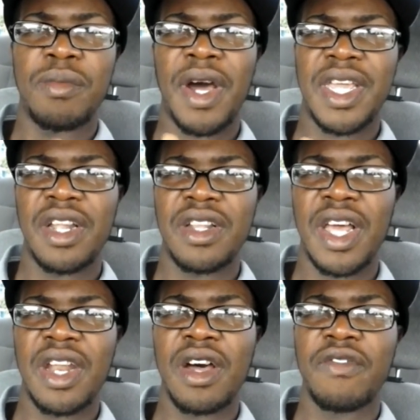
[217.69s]
You might get
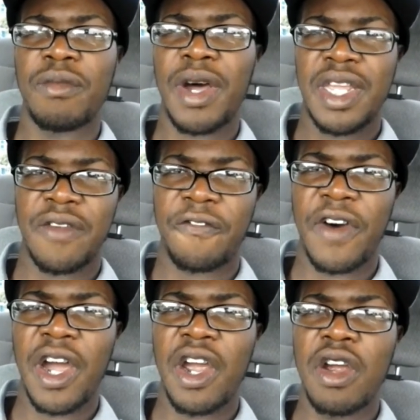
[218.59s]
laid off, you might get
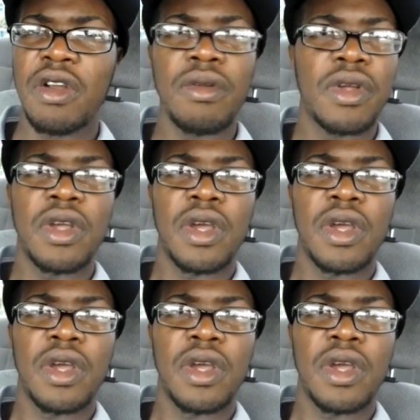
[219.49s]
fired.